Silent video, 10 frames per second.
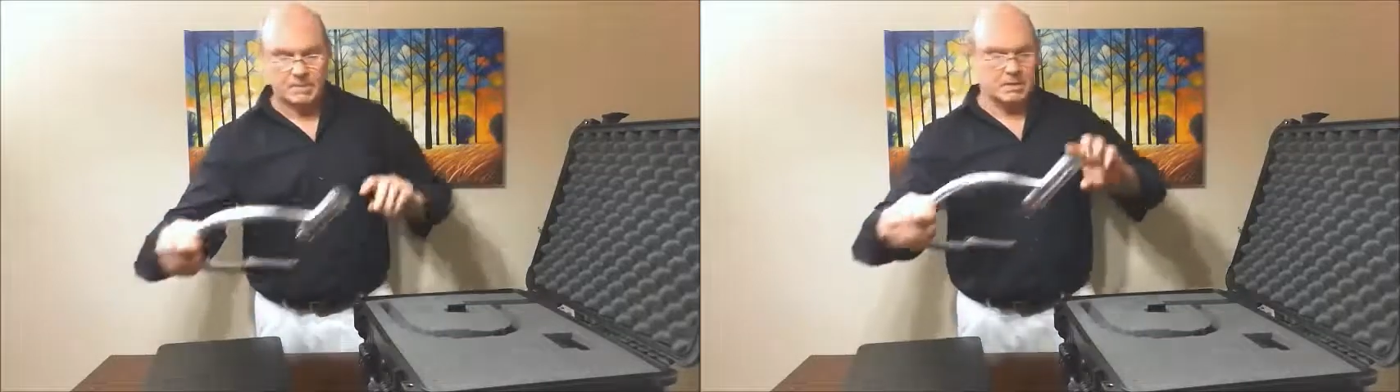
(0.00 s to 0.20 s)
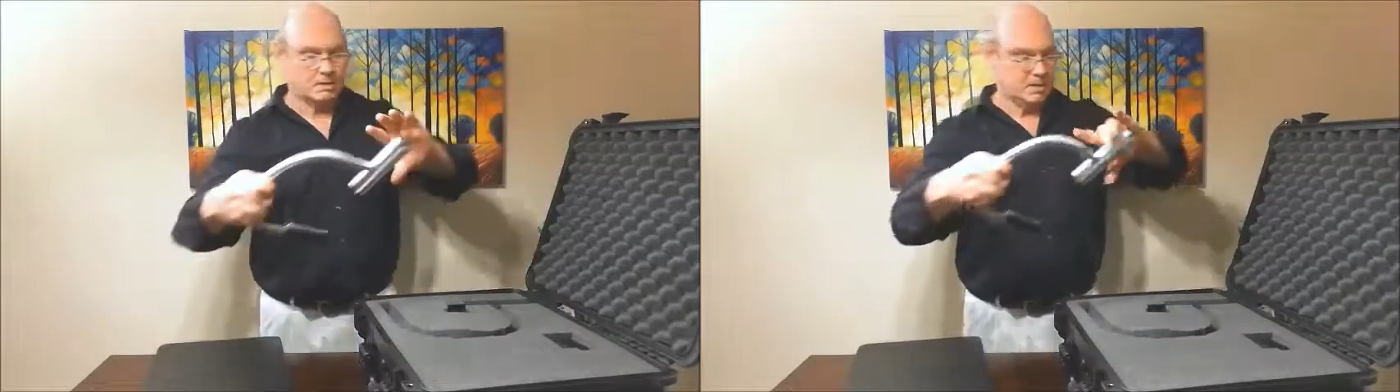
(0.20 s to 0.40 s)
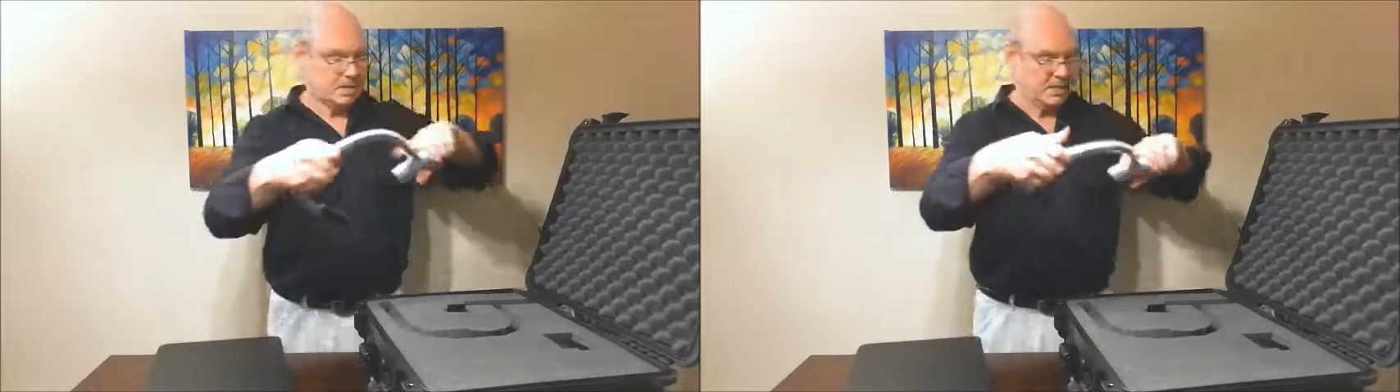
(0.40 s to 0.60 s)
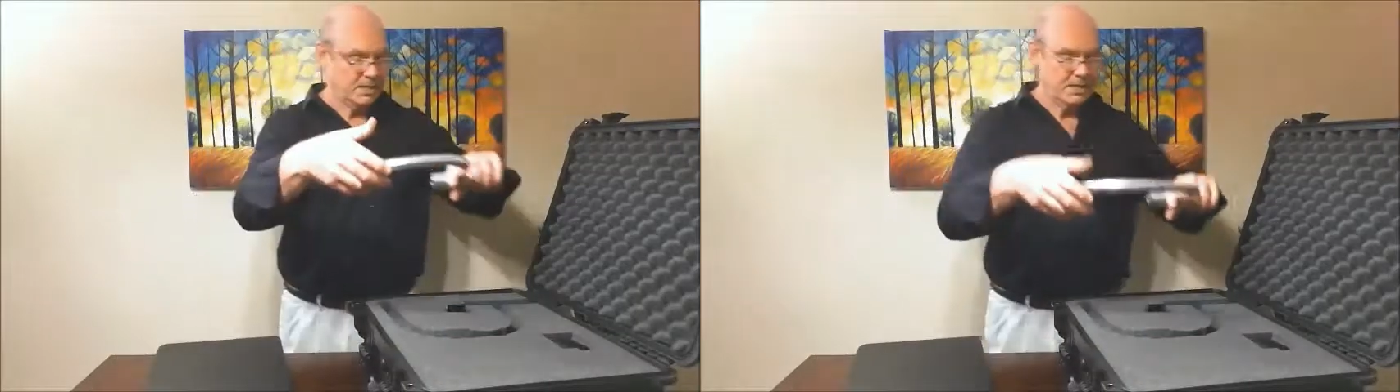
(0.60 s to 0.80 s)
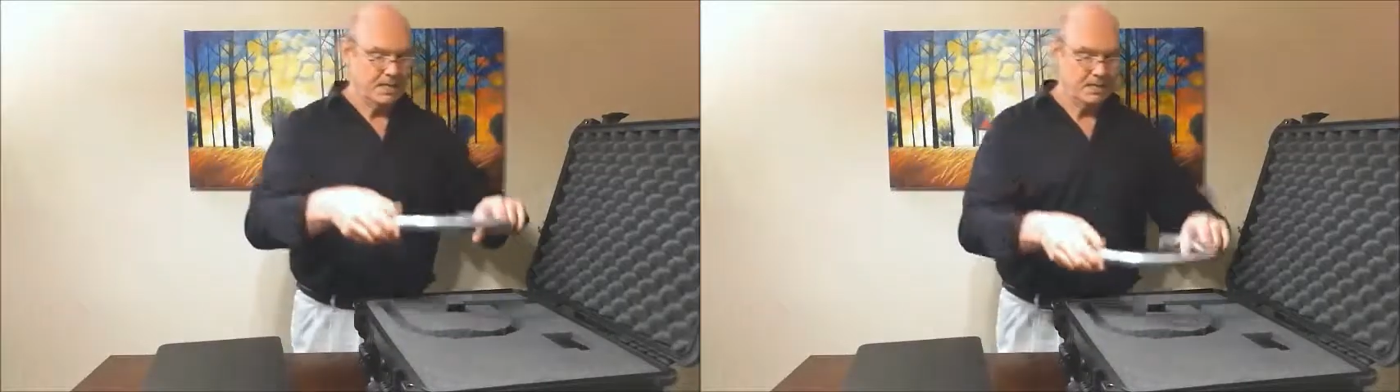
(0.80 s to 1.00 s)
Okay, and you
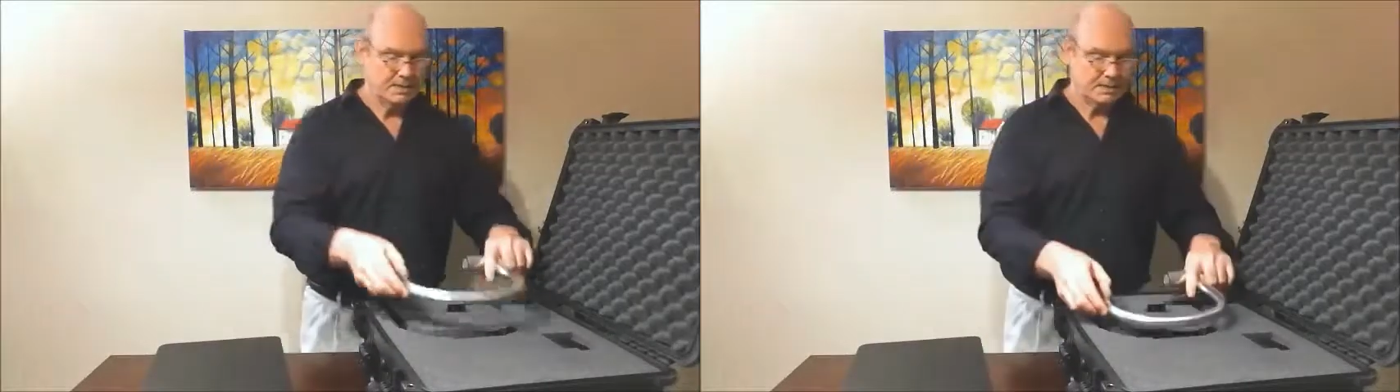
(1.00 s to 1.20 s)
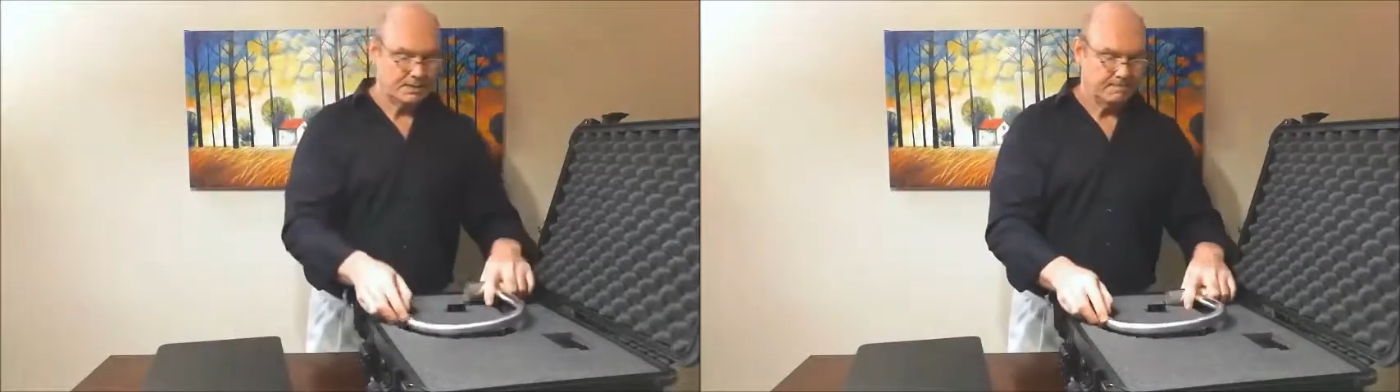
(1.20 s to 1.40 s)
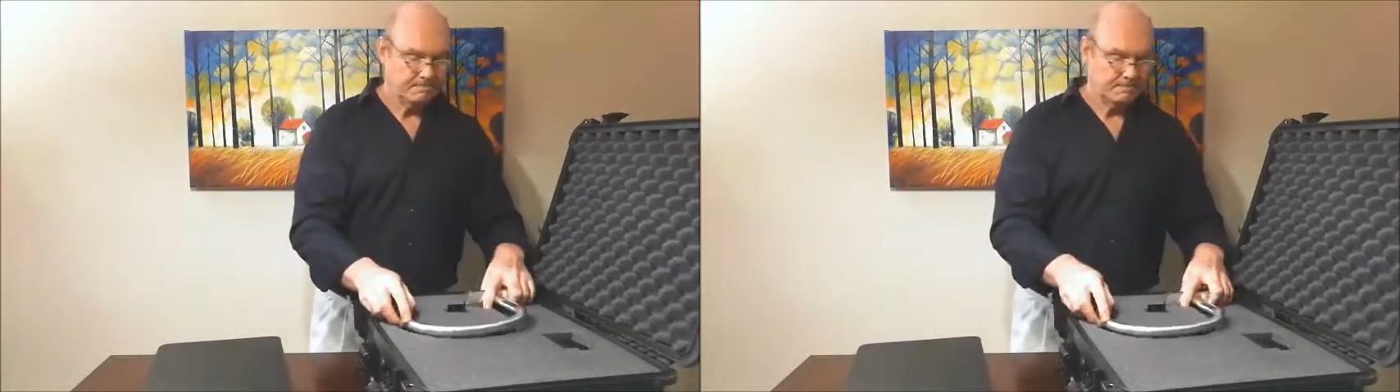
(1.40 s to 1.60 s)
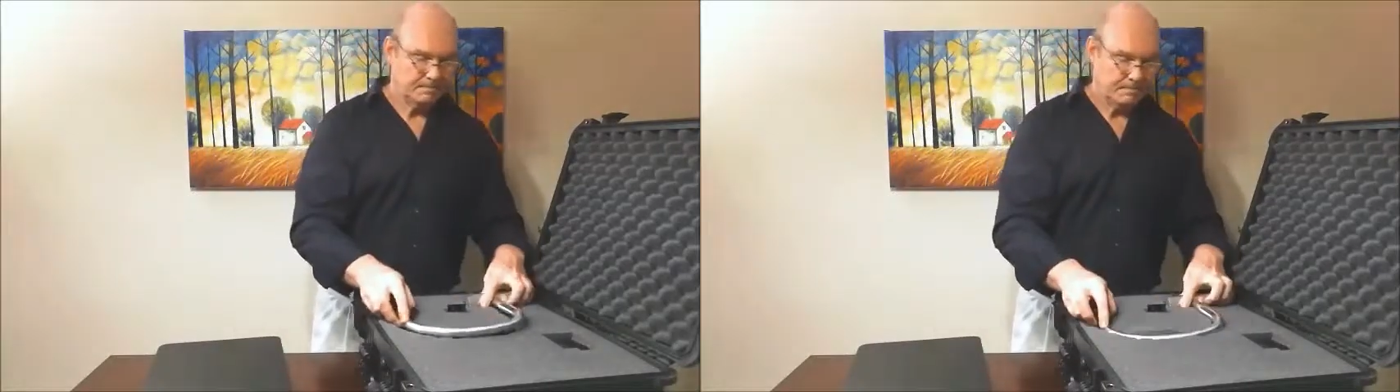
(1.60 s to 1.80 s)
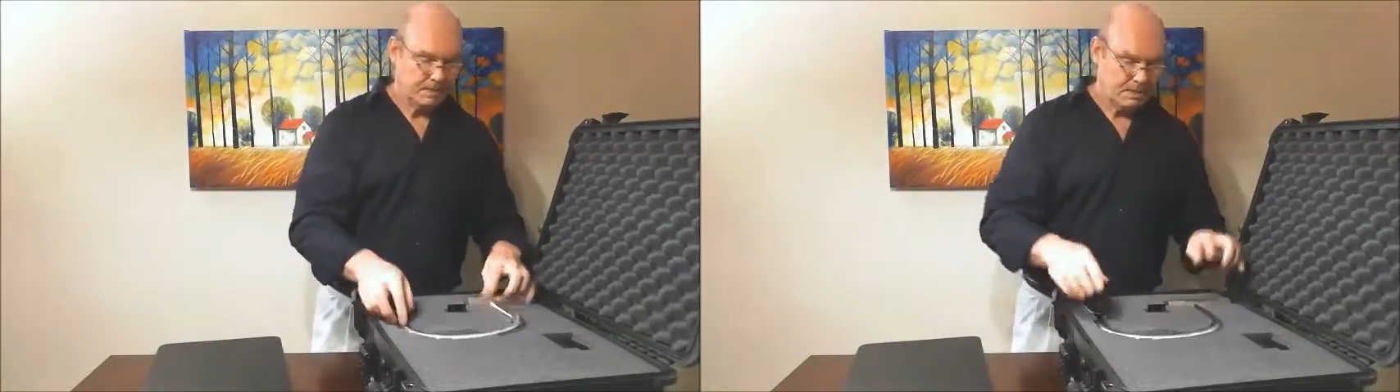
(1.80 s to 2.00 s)
take this,
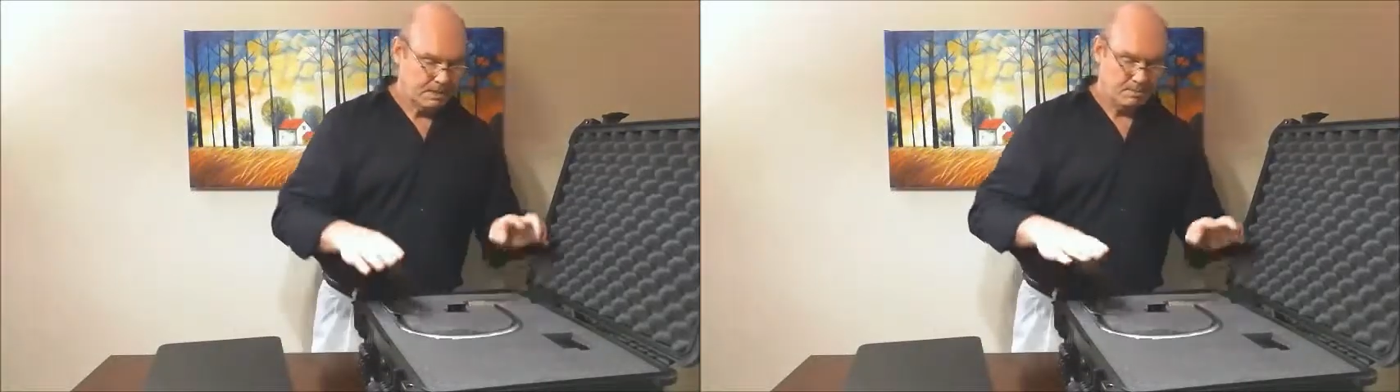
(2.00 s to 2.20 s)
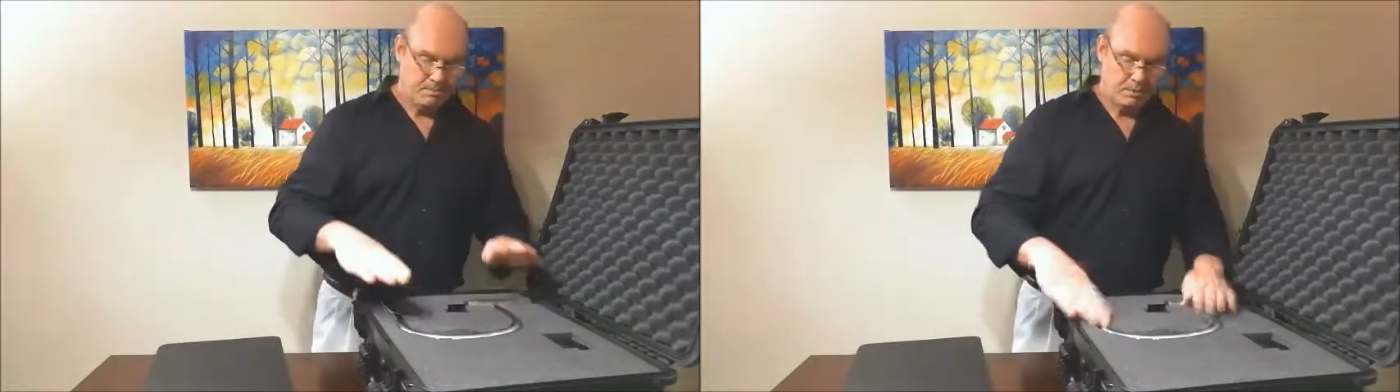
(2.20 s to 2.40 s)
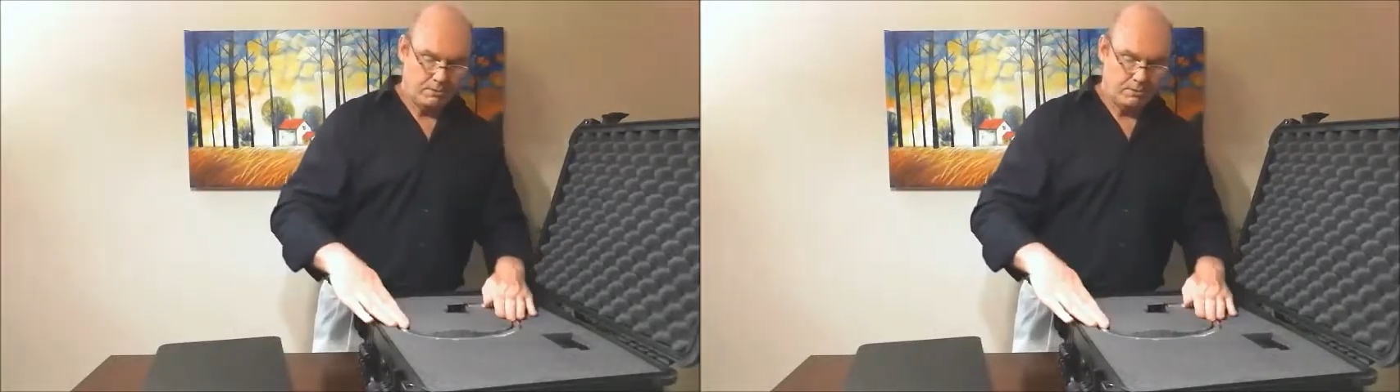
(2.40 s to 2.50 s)
put